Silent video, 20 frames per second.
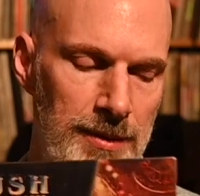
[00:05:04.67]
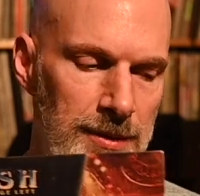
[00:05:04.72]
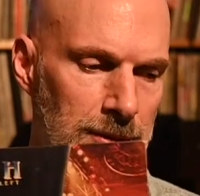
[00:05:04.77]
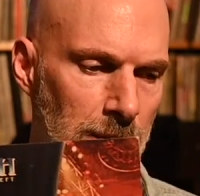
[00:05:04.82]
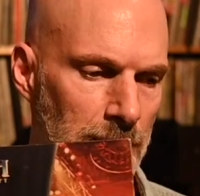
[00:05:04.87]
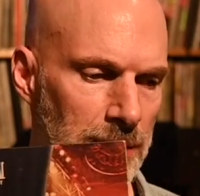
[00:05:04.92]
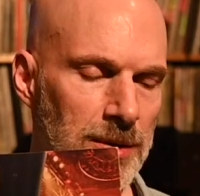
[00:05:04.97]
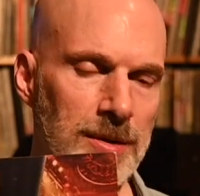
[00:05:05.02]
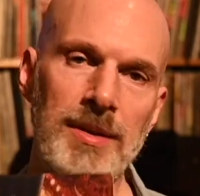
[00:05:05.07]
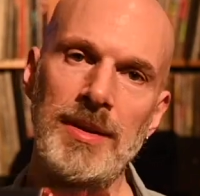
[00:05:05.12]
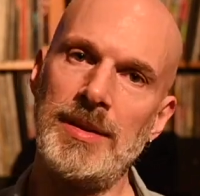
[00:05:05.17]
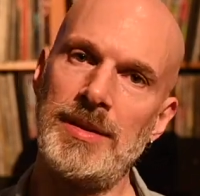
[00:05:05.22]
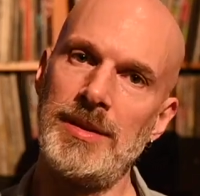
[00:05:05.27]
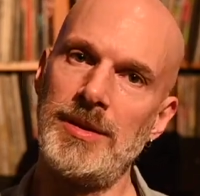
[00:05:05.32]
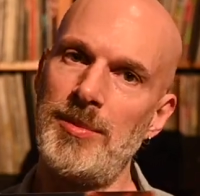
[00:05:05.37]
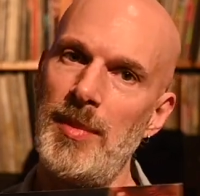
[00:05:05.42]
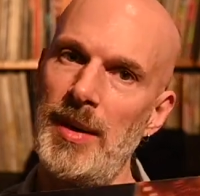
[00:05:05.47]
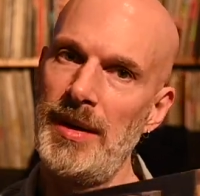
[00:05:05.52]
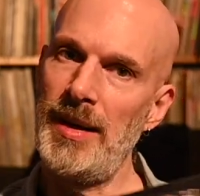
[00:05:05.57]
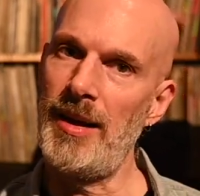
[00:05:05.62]
So it's this
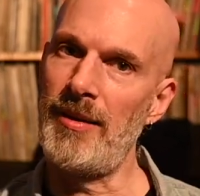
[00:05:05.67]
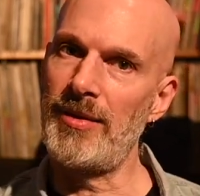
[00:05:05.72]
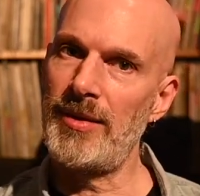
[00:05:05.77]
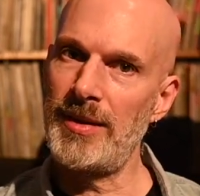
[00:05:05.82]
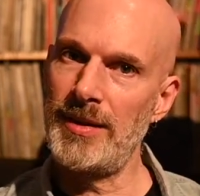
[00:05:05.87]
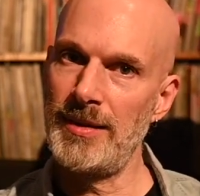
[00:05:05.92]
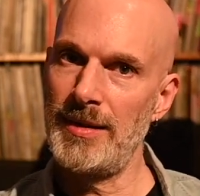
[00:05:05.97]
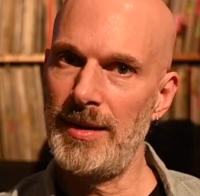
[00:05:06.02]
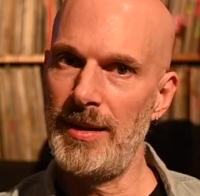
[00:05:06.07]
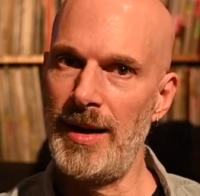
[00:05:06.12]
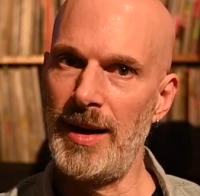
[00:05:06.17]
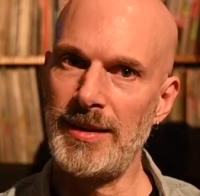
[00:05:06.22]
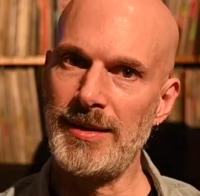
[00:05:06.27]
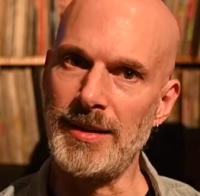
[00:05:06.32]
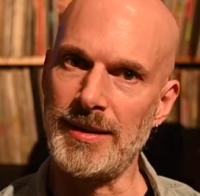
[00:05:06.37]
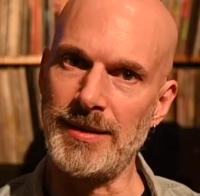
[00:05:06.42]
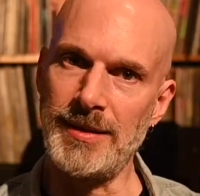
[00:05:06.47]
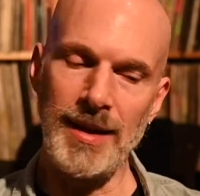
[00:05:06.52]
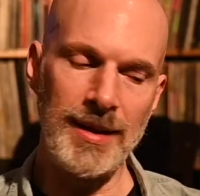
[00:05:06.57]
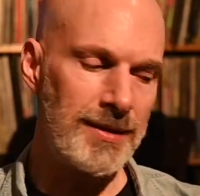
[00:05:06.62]
is my left.
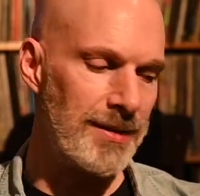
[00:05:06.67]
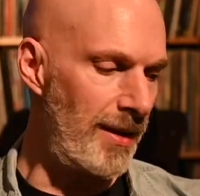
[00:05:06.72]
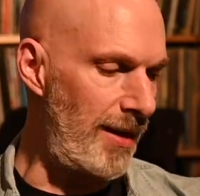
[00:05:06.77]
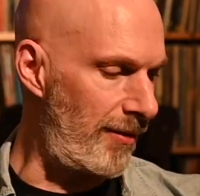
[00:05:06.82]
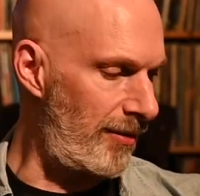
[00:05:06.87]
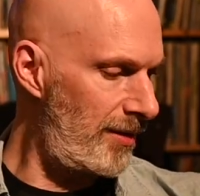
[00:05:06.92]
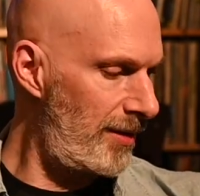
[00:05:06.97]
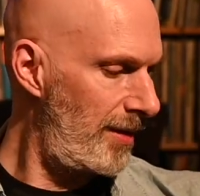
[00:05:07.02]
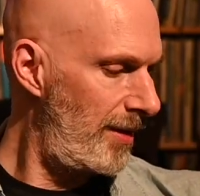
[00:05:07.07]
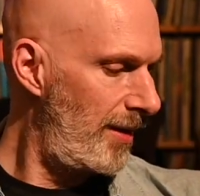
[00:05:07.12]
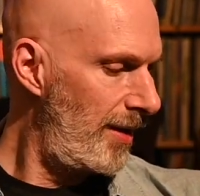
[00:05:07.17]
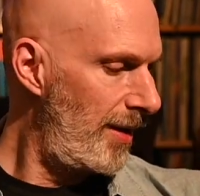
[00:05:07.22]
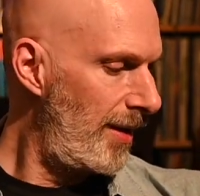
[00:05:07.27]
Exit stage left.